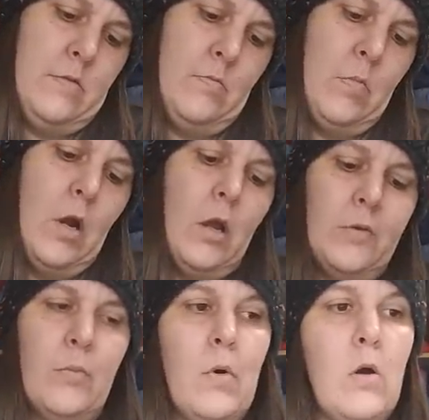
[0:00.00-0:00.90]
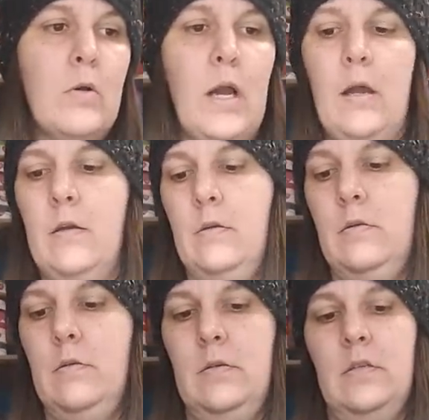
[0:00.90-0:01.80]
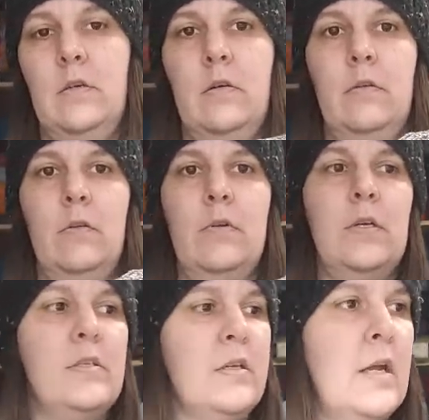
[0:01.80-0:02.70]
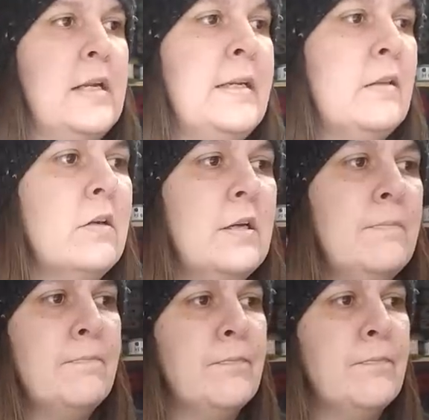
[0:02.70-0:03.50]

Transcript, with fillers: Marled Mocha. It's the color of it. It's kind of neat looking.